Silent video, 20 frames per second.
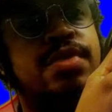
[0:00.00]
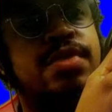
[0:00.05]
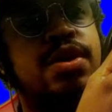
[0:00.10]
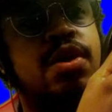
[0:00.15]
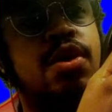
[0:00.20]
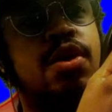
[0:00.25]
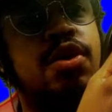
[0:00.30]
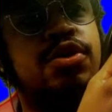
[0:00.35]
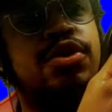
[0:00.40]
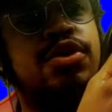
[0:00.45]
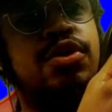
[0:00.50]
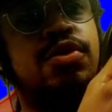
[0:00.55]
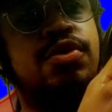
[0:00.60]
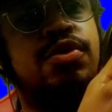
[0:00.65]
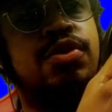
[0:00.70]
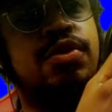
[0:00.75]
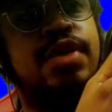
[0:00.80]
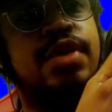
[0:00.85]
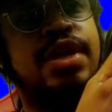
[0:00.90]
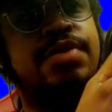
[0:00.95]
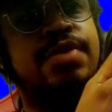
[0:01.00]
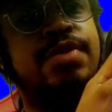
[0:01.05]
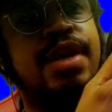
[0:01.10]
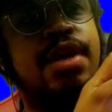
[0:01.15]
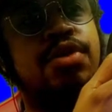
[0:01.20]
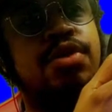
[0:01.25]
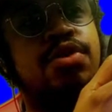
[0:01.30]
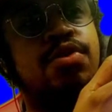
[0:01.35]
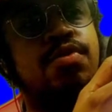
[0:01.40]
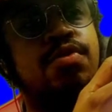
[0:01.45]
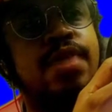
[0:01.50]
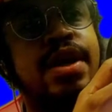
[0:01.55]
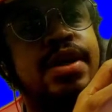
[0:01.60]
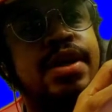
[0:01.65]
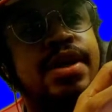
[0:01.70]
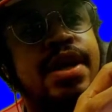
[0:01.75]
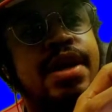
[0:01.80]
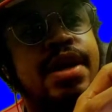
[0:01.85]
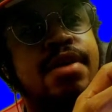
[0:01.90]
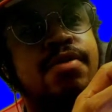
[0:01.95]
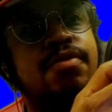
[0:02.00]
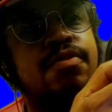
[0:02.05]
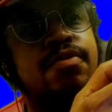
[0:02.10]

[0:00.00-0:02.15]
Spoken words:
also. So that's what I'll do right now,